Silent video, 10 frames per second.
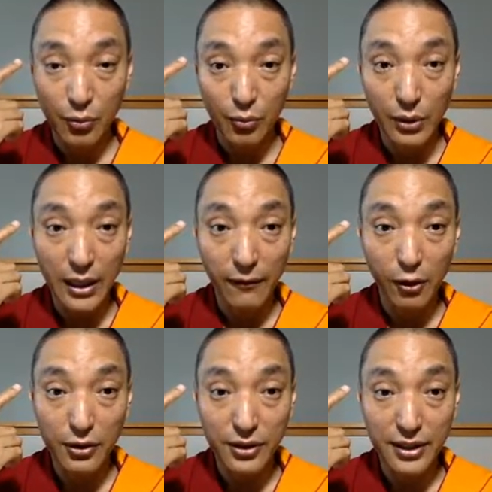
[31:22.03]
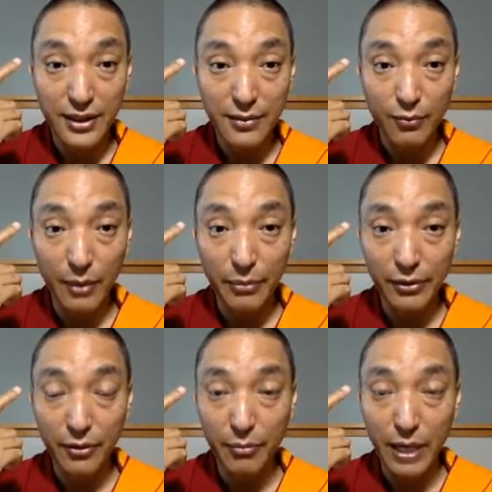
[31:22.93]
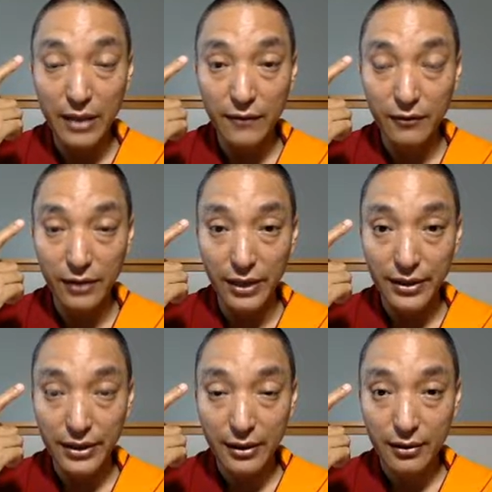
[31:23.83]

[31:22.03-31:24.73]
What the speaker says: we have lost this weapon of mindfulness,